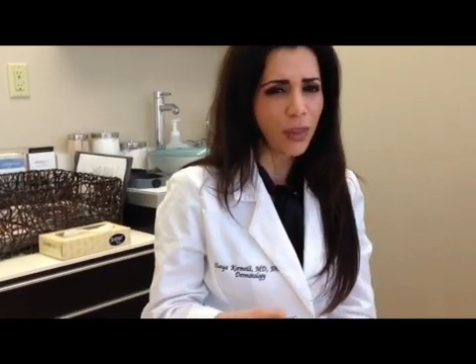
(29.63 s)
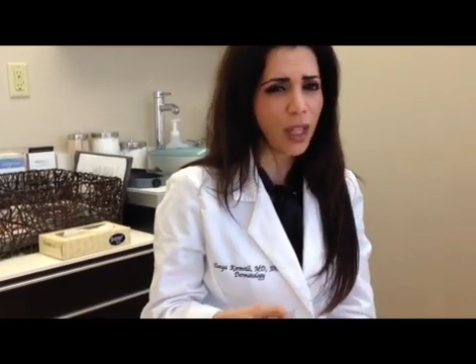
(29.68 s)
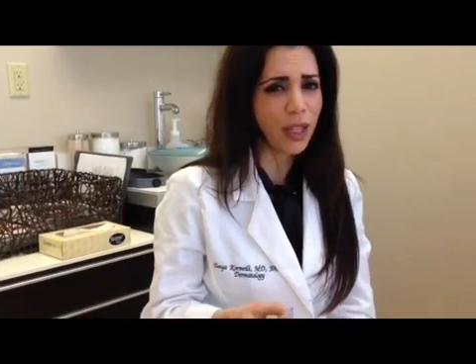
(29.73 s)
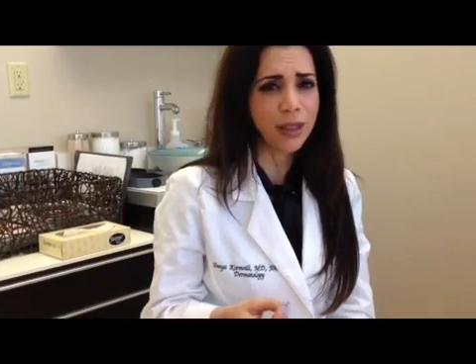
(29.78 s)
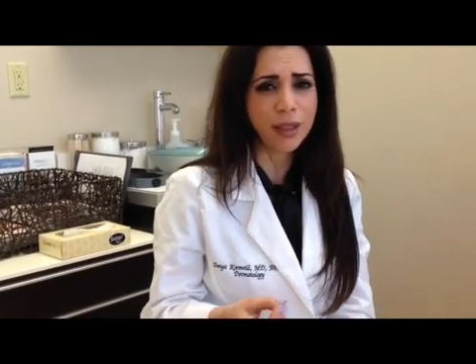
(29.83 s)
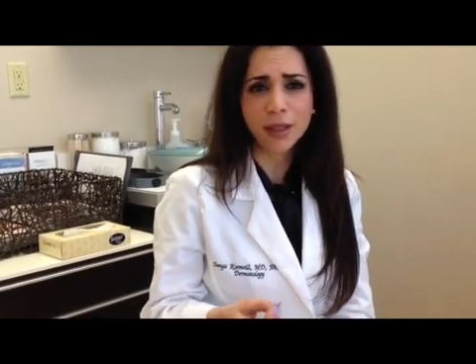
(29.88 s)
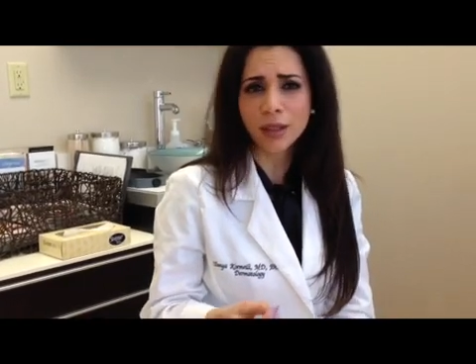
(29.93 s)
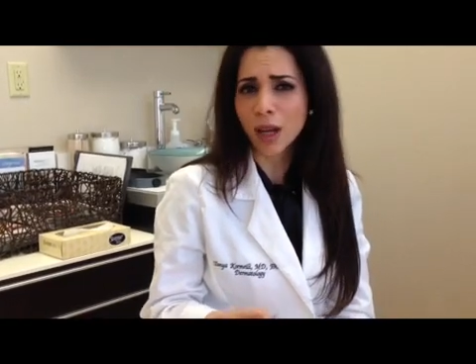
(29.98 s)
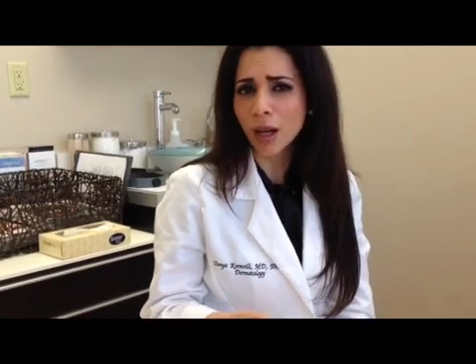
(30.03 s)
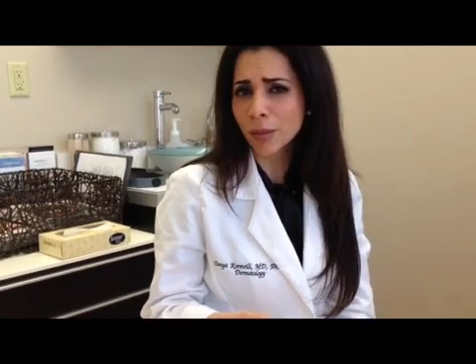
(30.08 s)

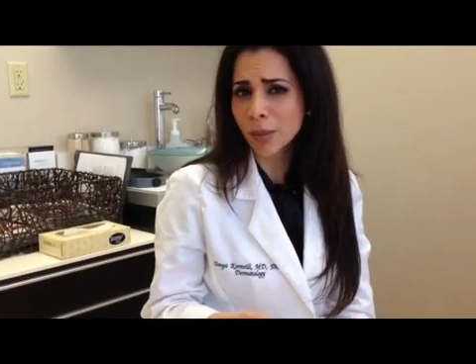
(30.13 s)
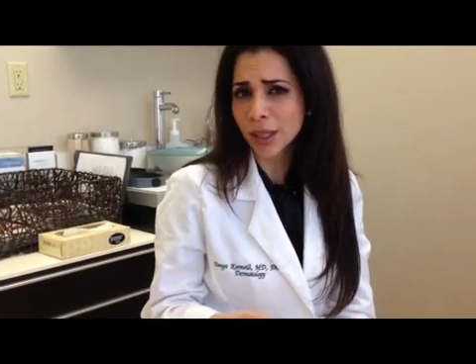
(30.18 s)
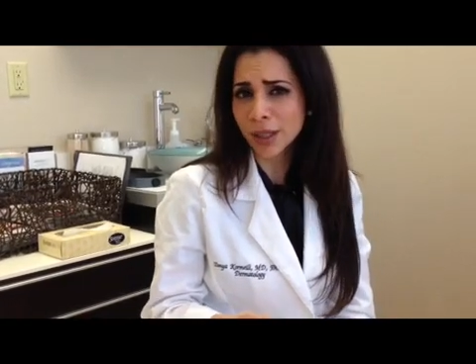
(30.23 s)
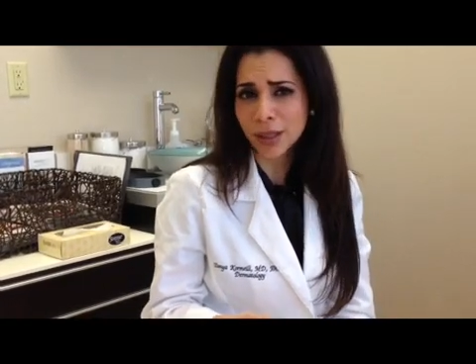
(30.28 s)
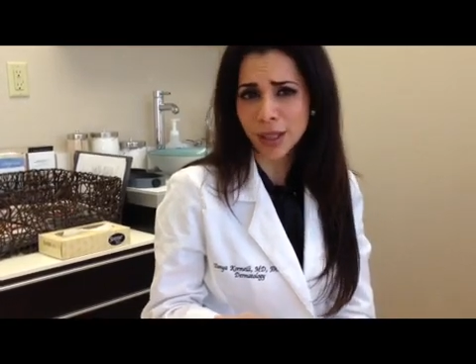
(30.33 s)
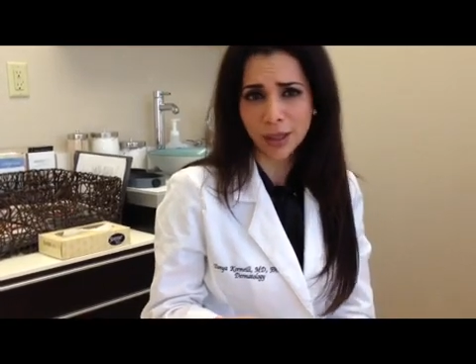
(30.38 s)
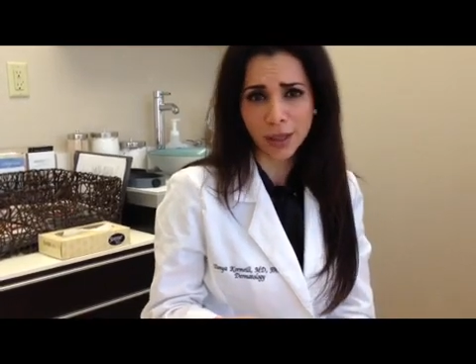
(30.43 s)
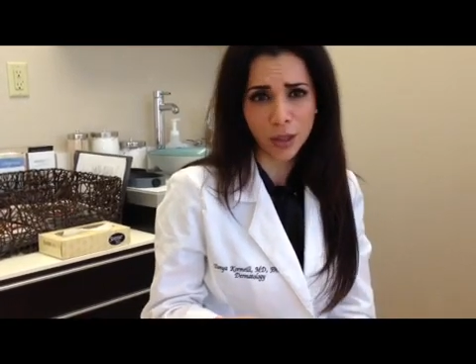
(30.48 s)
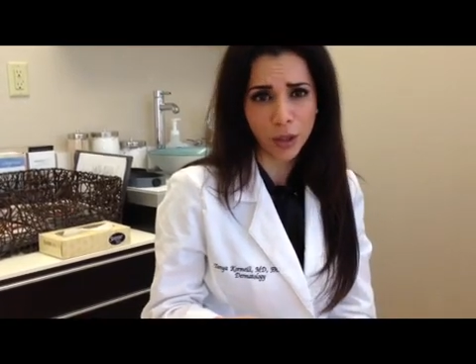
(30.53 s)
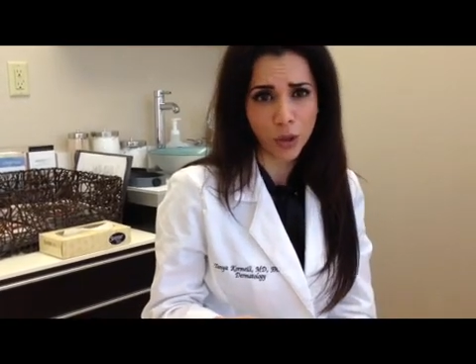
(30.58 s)
It's not meant
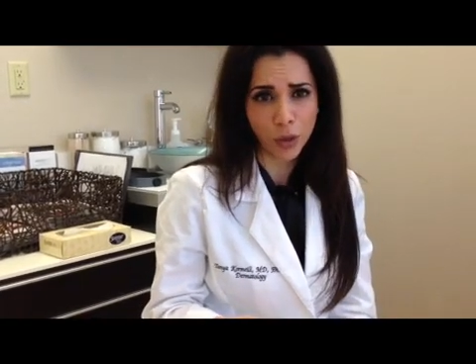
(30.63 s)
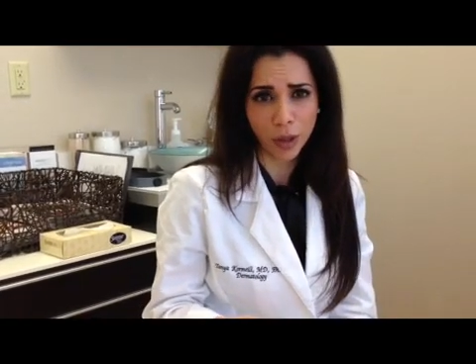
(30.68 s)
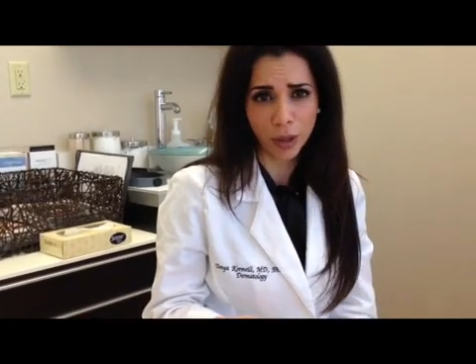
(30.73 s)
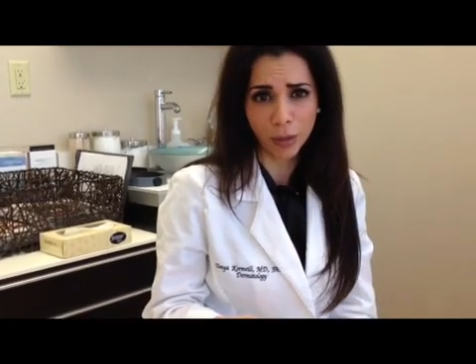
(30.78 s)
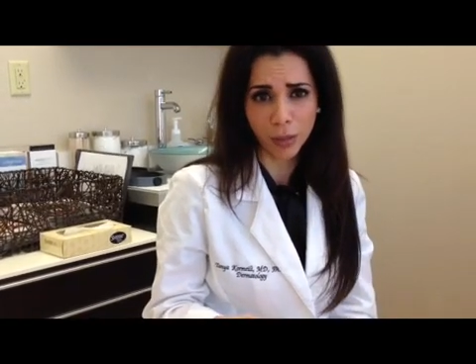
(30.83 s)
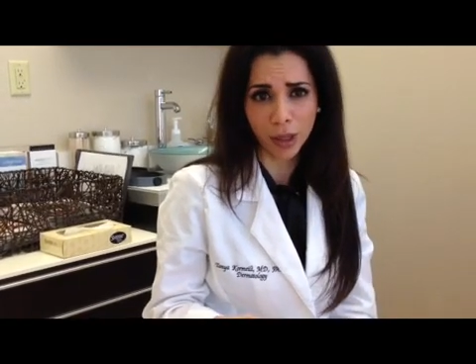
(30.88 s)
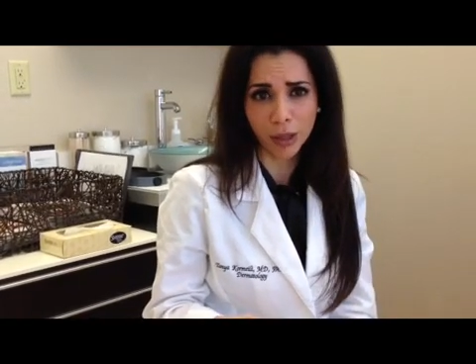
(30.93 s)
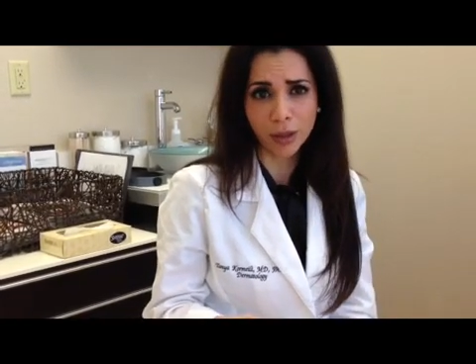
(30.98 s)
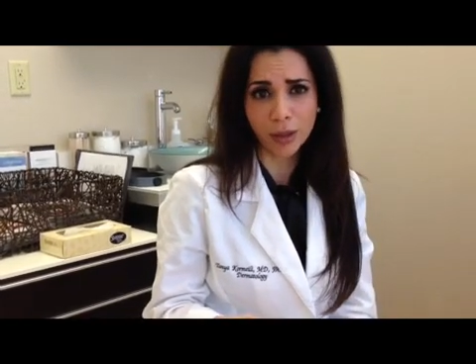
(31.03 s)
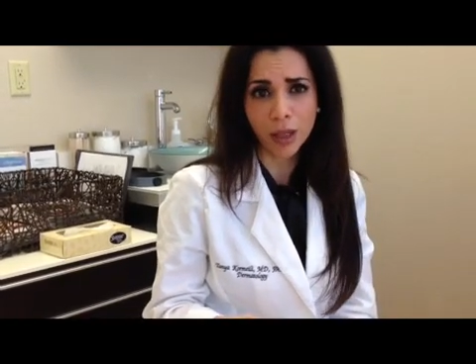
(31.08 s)
as a
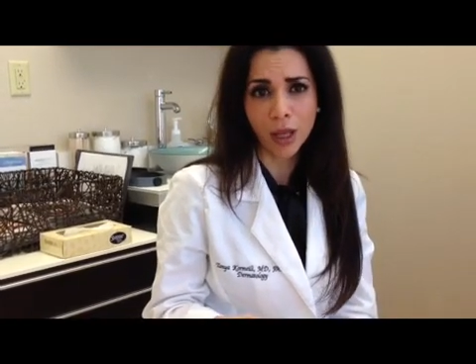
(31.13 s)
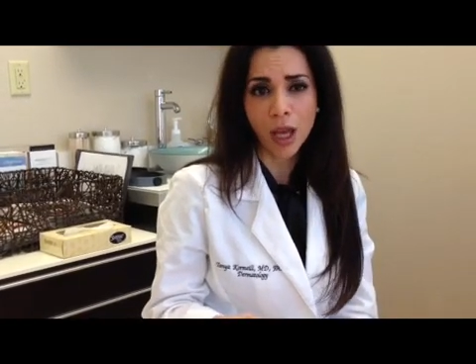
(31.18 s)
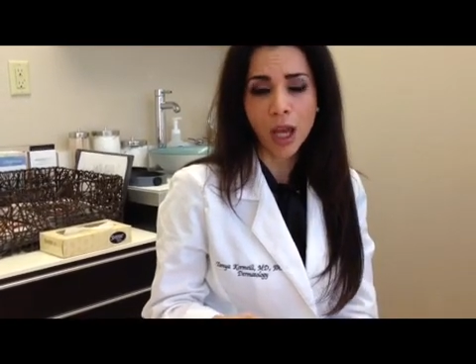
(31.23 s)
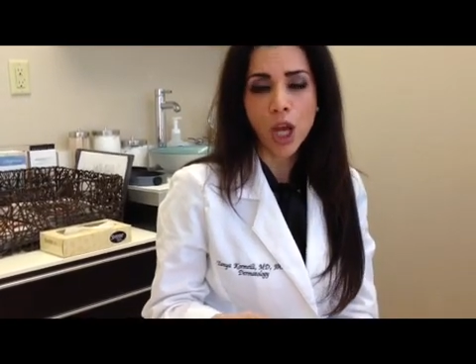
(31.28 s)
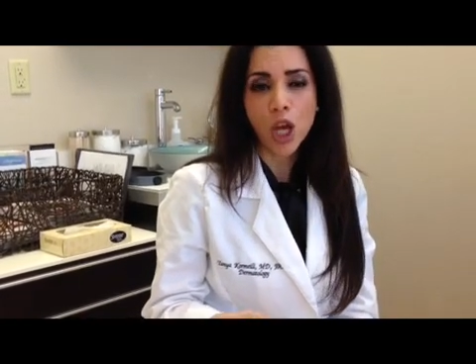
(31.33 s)
treatment.